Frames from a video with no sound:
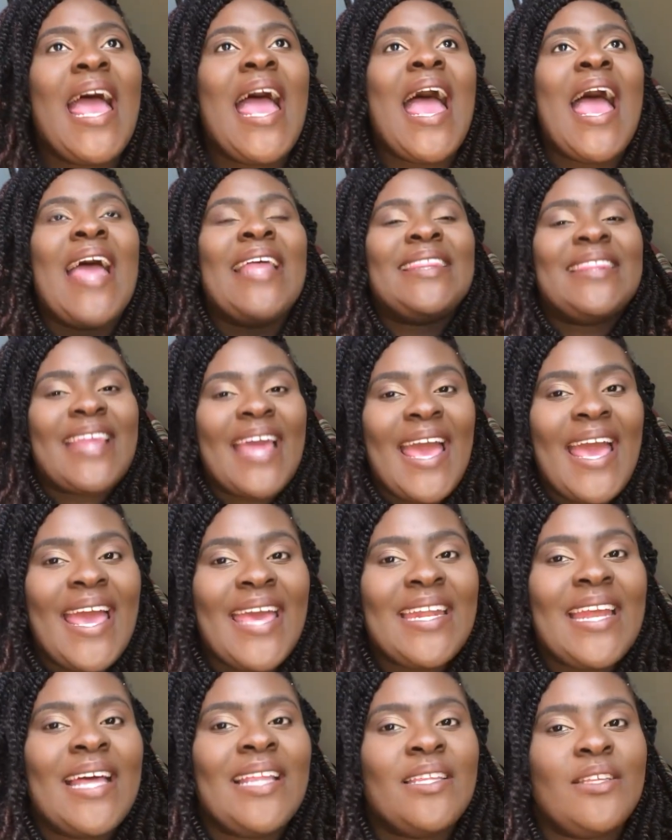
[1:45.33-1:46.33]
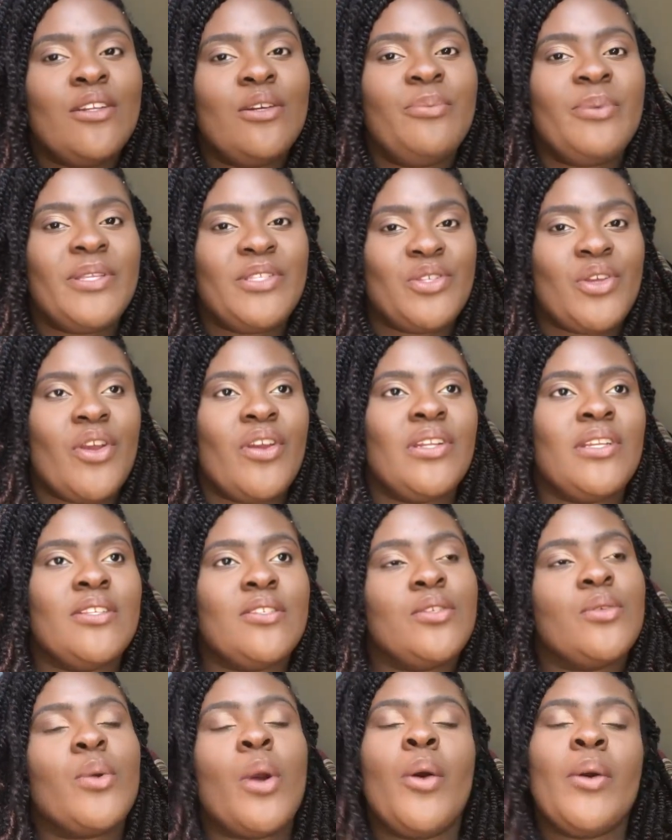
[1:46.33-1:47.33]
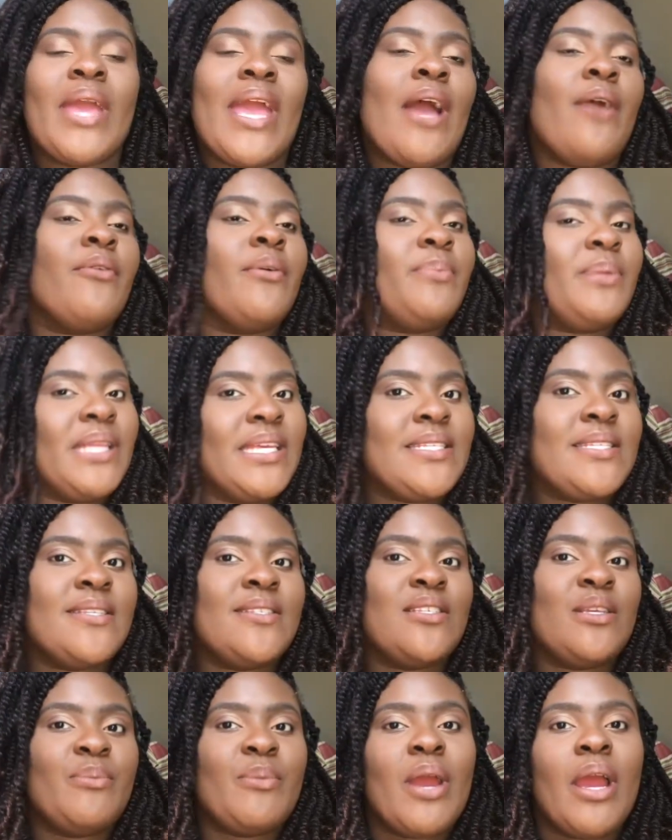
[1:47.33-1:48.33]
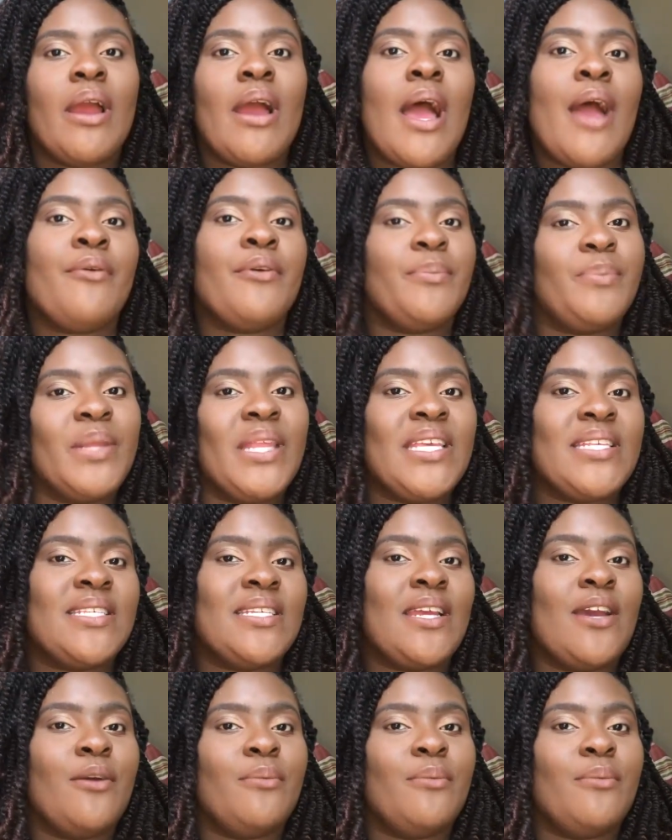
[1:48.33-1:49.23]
And then a little bit turned into, okay, I'll replace it tomorrow. I'll replace it.